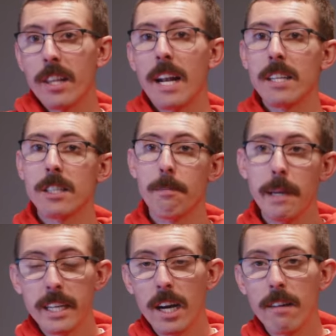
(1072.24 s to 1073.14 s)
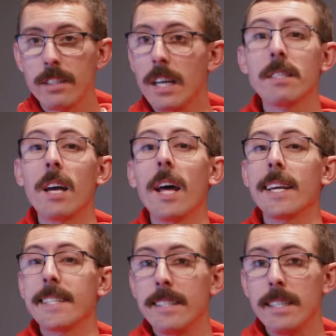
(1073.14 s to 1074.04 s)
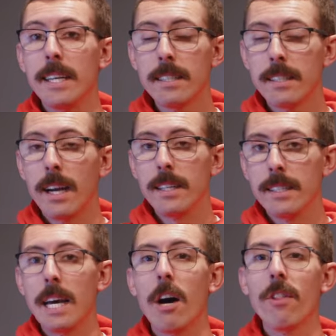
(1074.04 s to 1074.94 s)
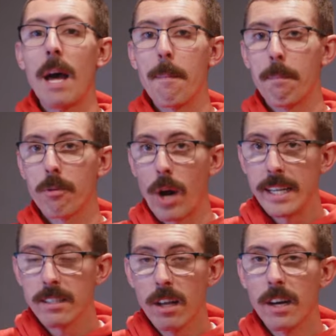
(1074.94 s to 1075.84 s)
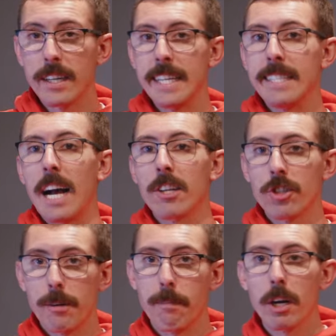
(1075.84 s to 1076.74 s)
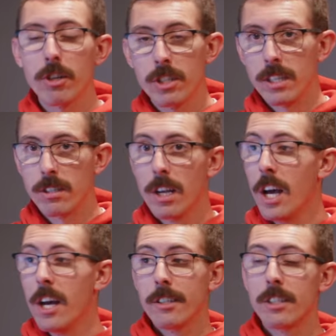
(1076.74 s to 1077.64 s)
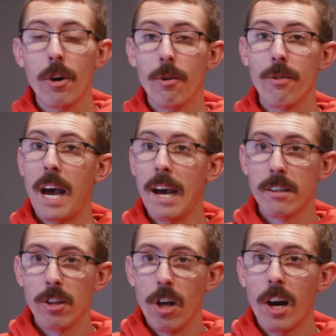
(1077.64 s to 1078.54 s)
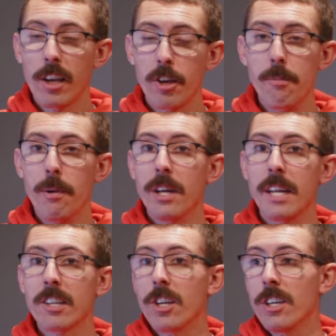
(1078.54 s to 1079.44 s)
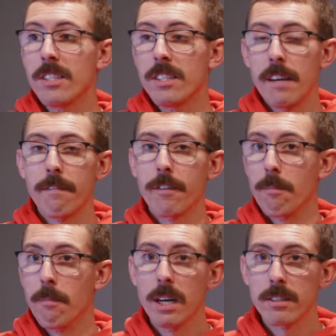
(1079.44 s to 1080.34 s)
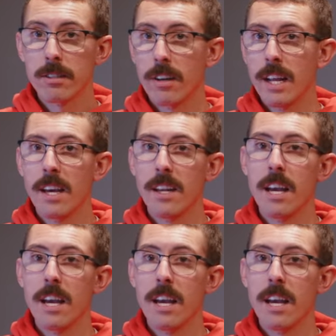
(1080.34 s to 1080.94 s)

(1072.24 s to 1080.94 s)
that I speak of does not exist until that price lock is actually purchased. So that lock you put in could sit for months on end